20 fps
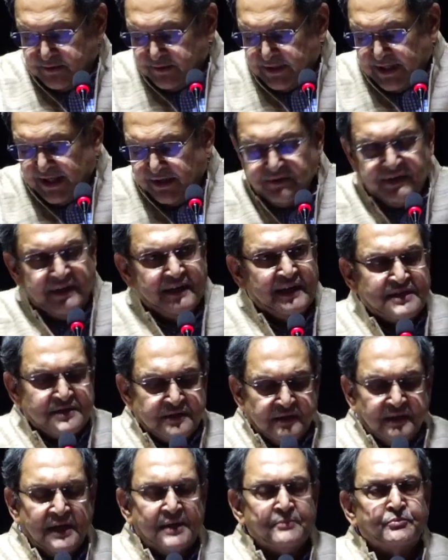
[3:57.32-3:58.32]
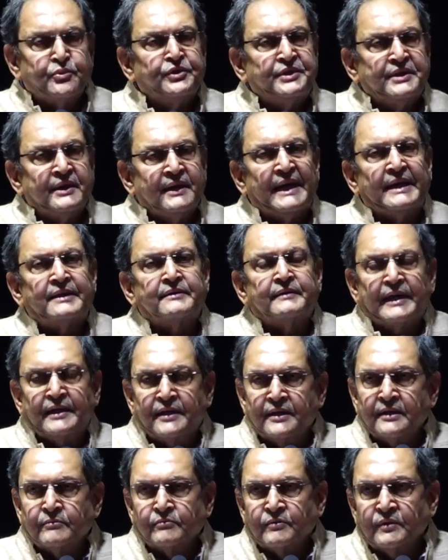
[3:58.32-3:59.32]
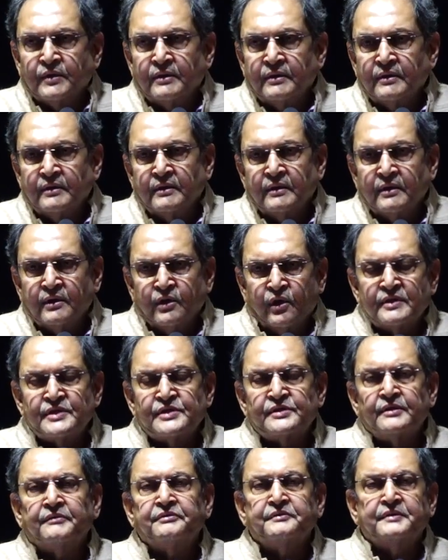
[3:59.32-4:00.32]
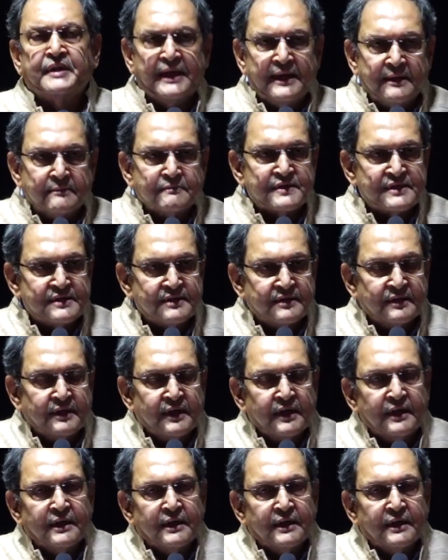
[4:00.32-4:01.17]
I have intentionally put here at random lots of themes.